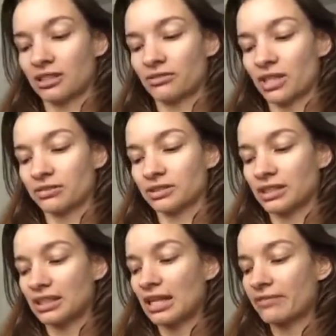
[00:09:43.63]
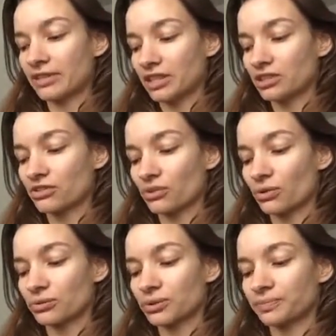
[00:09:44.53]
around 11 years
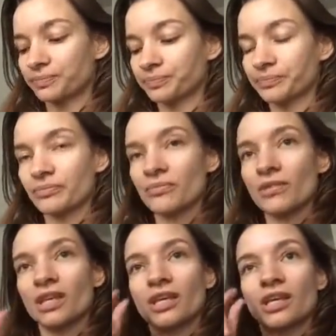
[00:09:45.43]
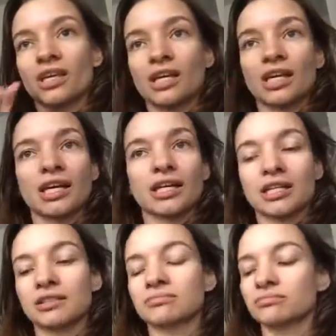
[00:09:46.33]
old.
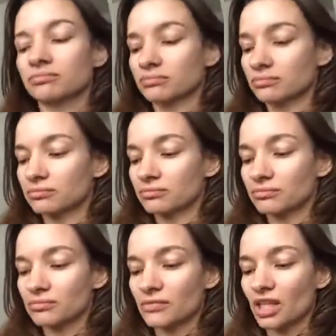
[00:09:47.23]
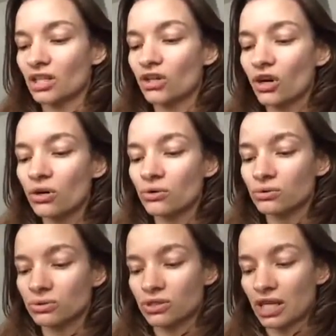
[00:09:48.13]
And it
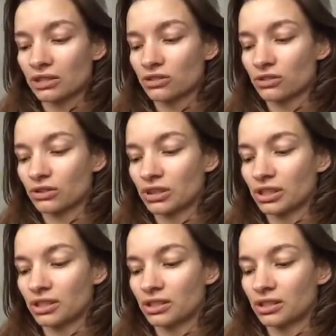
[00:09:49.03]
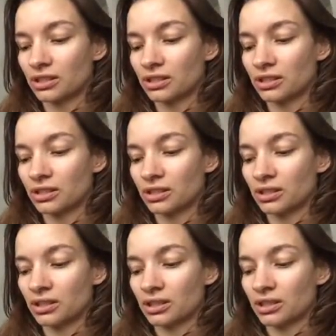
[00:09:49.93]
goes actually,
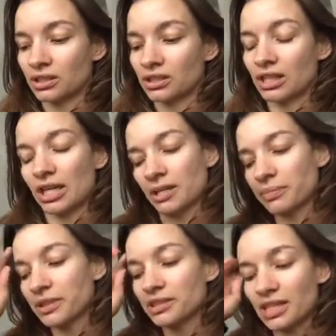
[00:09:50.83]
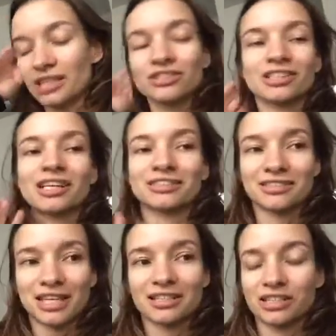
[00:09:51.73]
it appears actually at
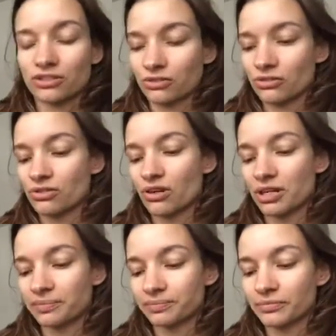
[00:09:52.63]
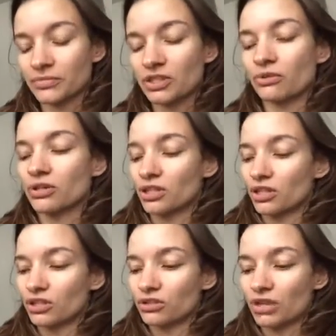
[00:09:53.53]
10 years old, sorry. So
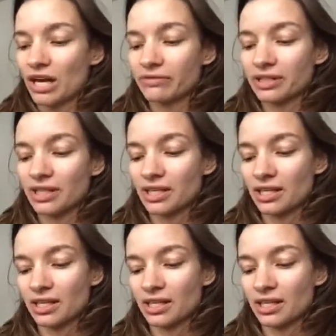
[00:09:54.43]
you have the